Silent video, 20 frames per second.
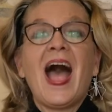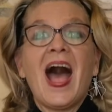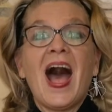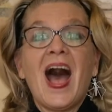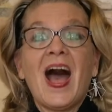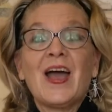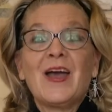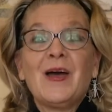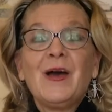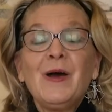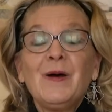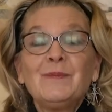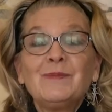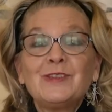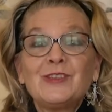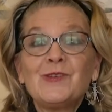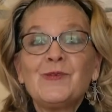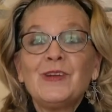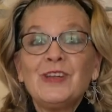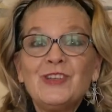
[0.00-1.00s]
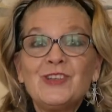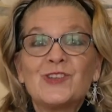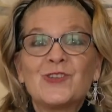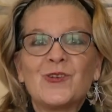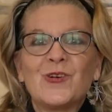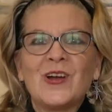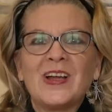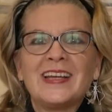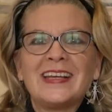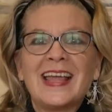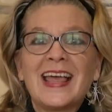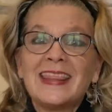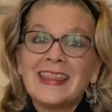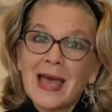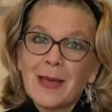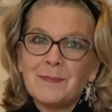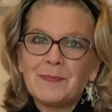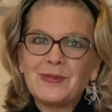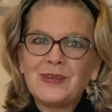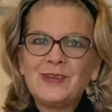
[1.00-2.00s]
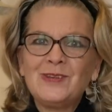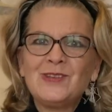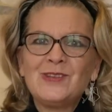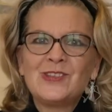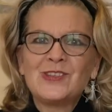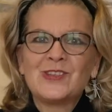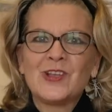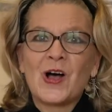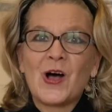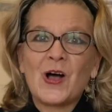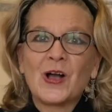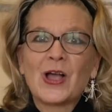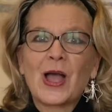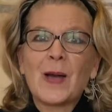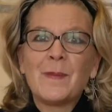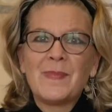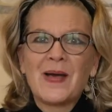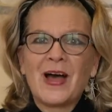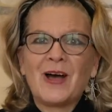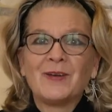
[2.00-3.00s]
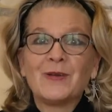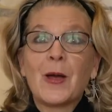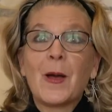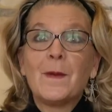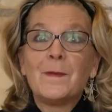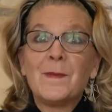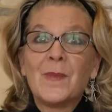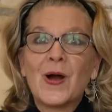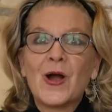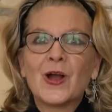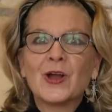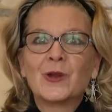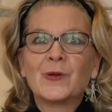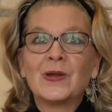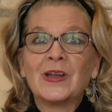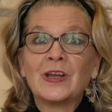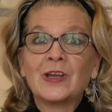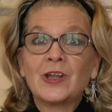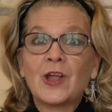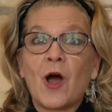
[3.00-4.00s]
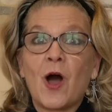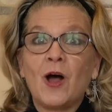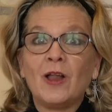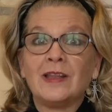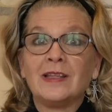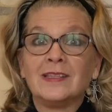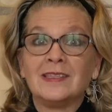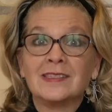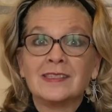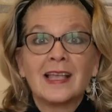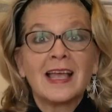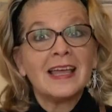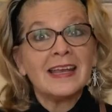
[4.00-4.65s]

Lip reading: I hoped you enjoyed that blues song about Margaret Collins,